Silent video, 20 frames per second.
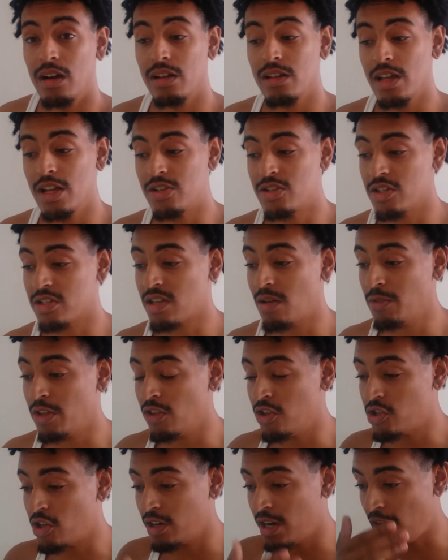it's just something
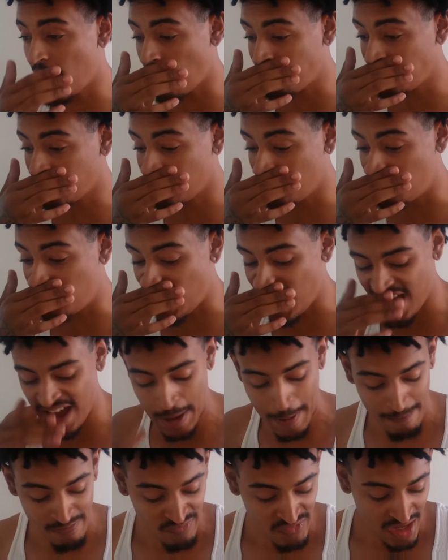that you're going to have to
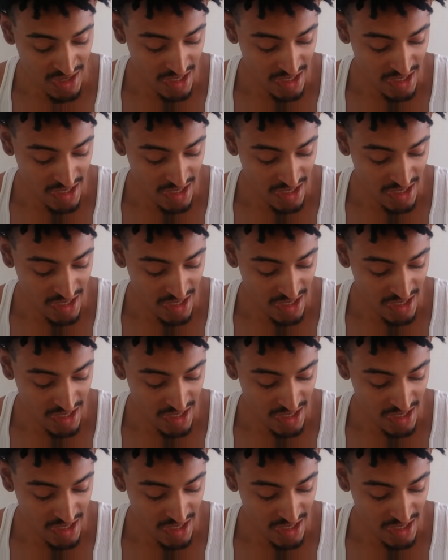combat.